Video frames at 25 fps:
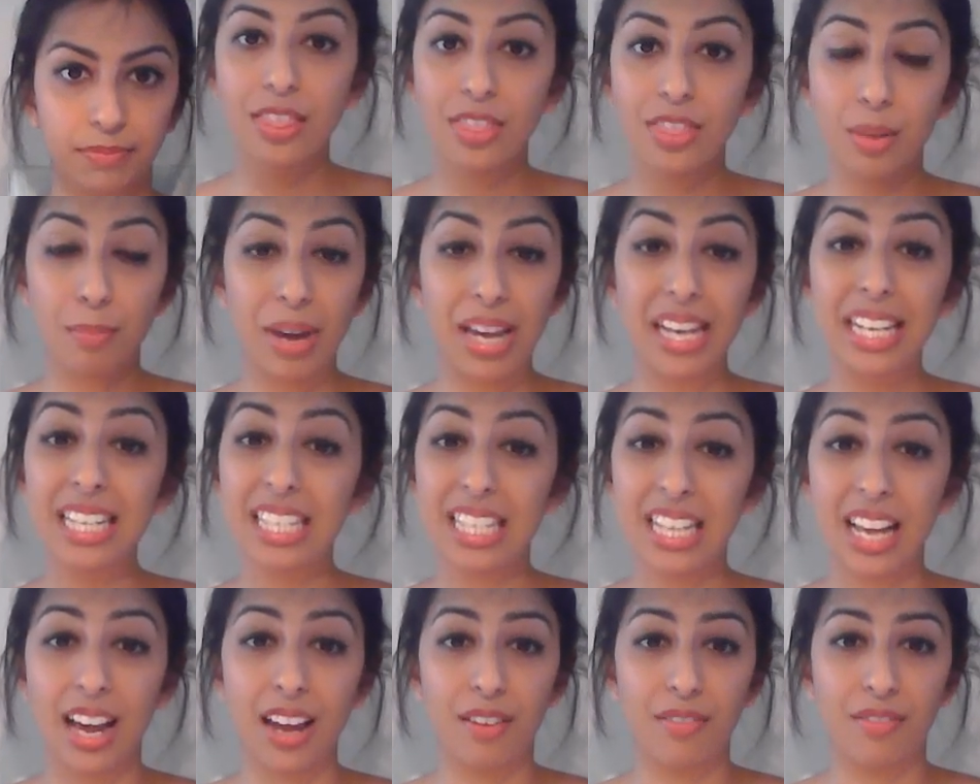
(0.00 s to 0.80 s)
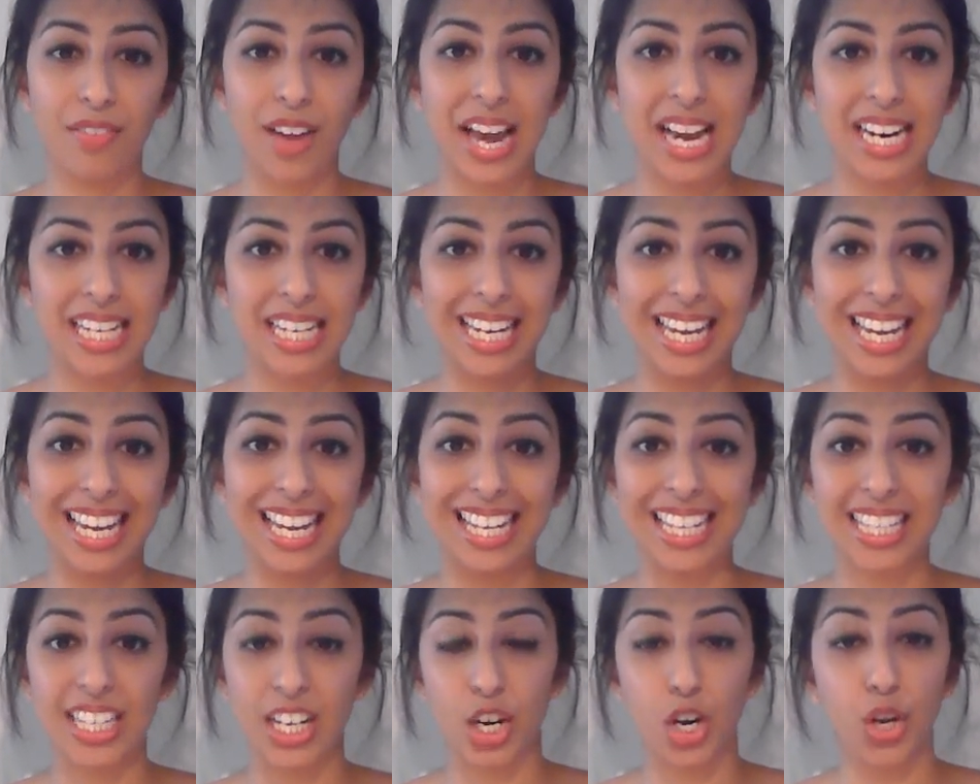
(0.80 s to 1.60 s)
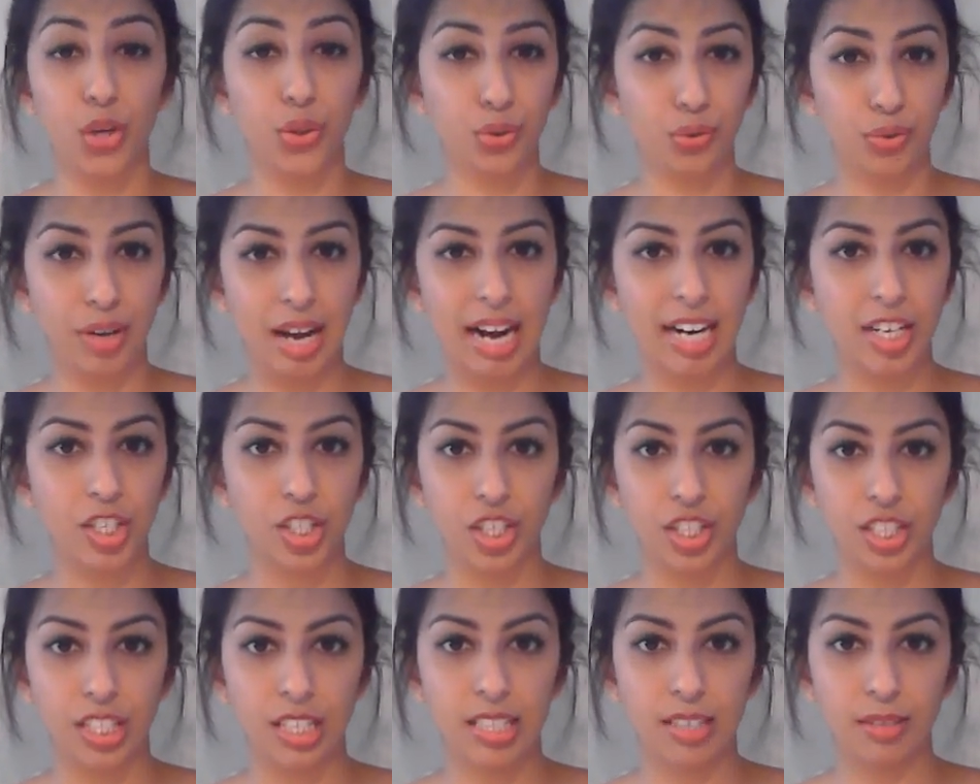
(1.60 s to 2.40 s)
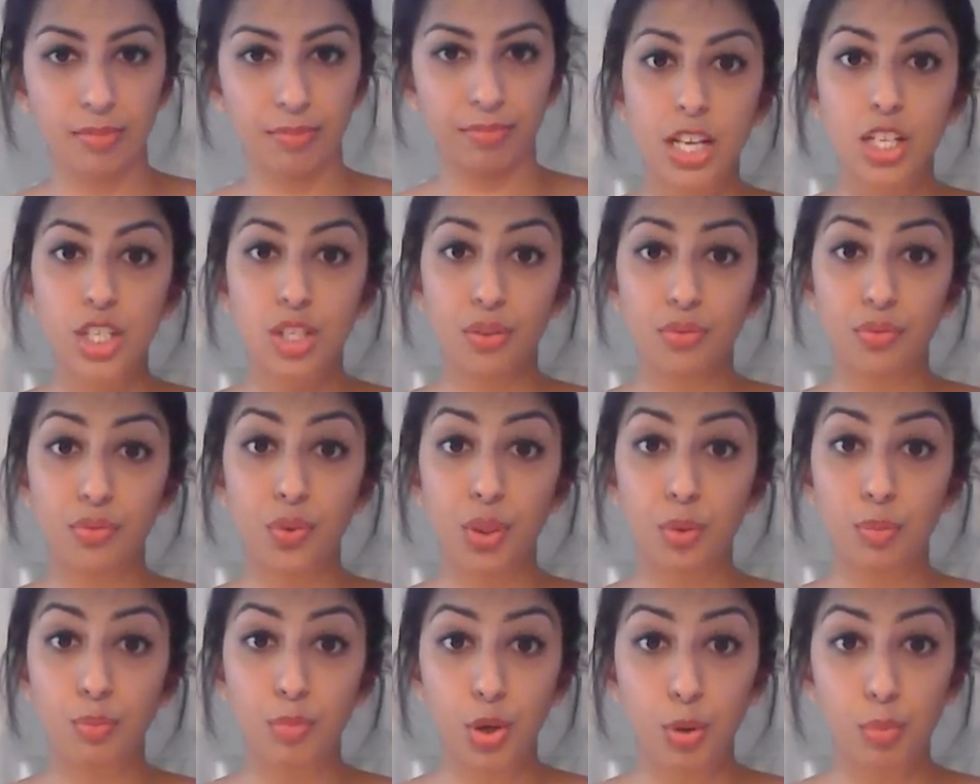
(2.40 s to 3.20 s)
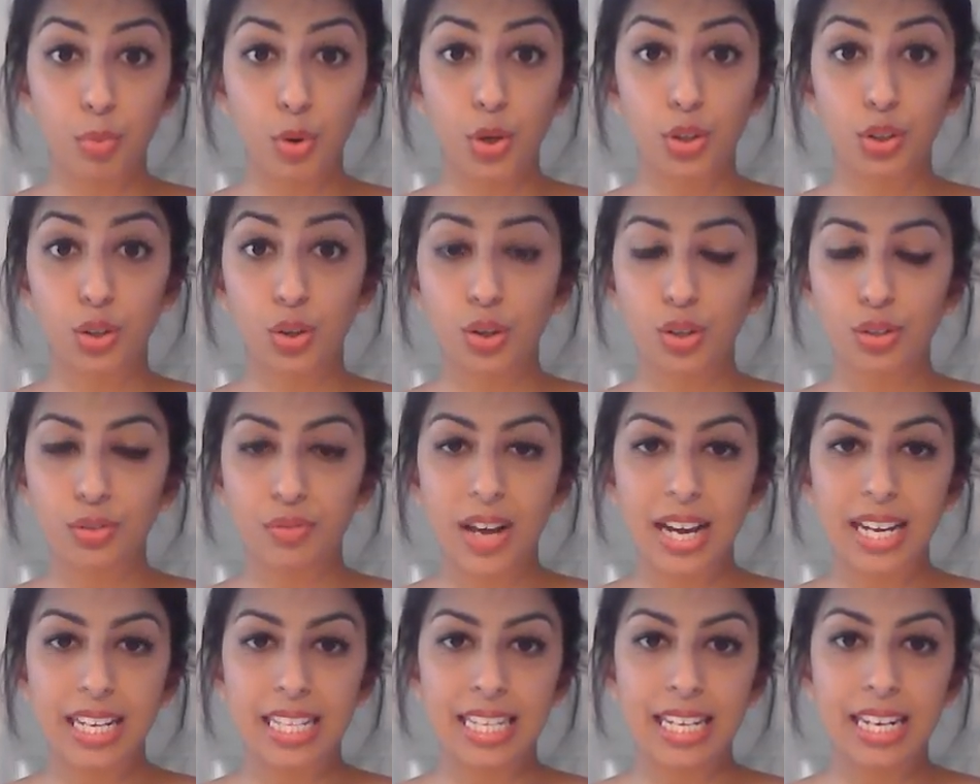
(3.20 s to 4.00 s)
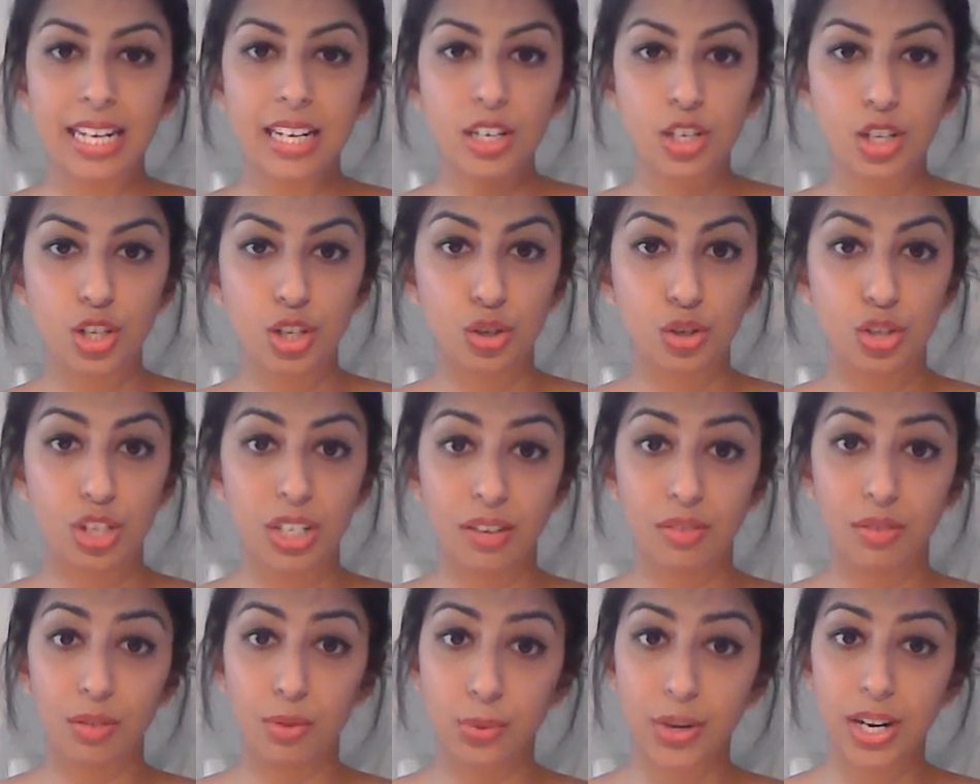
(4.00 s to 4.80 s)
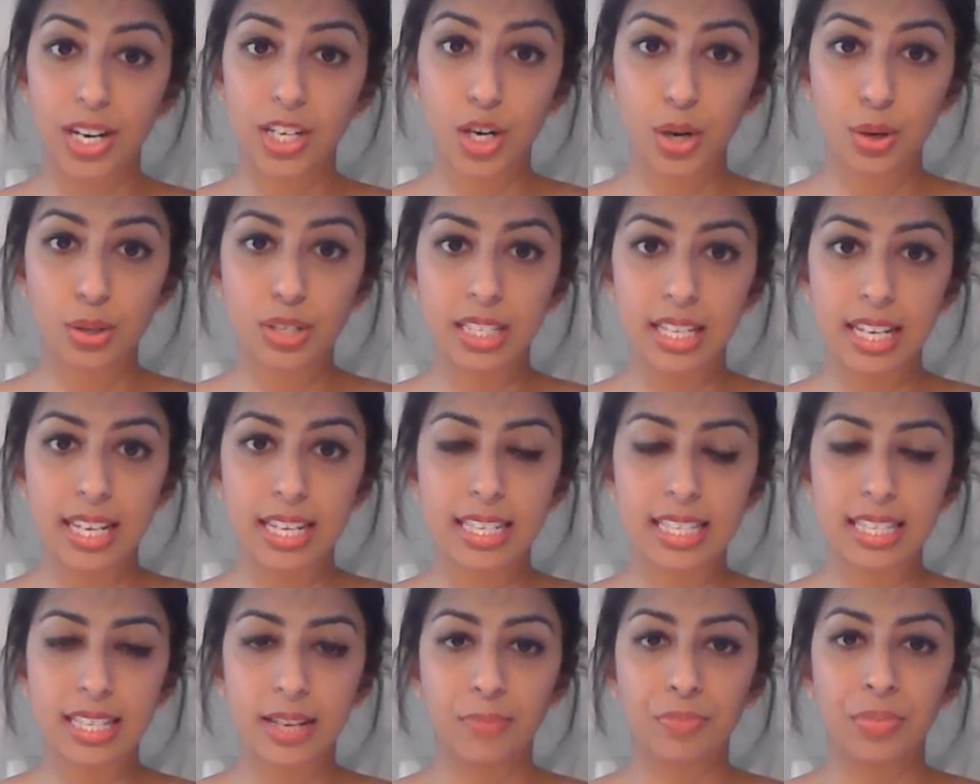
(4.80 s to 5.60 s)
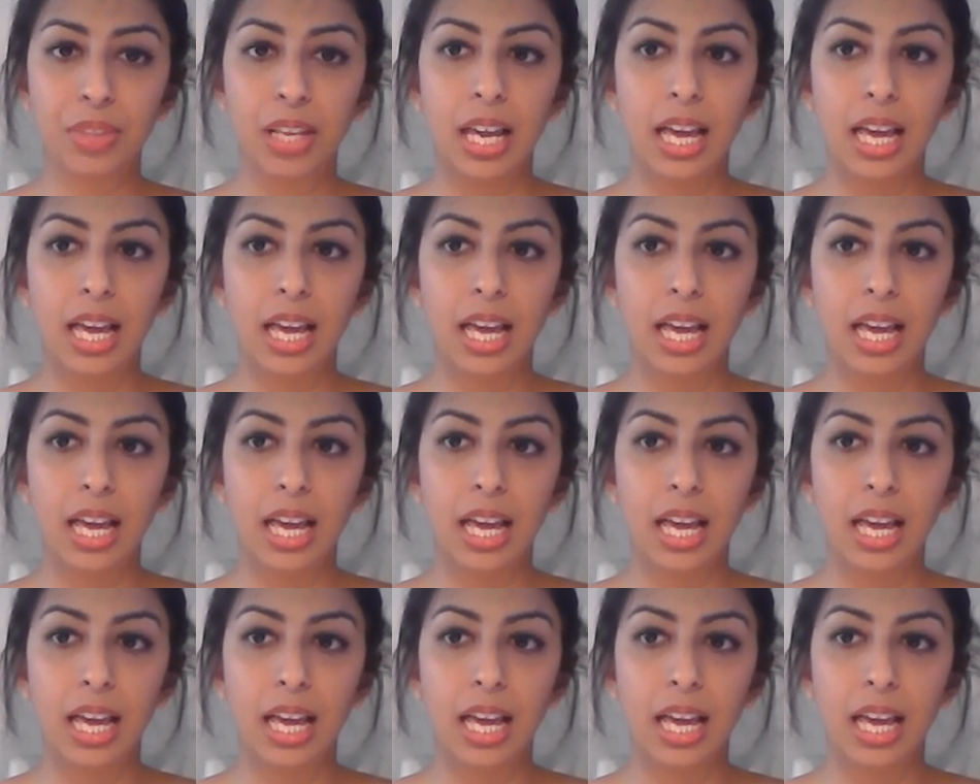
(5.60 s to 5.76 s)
The main side effect is local reactions. So for the pneumococcal vaccine, you usually give 3 doses.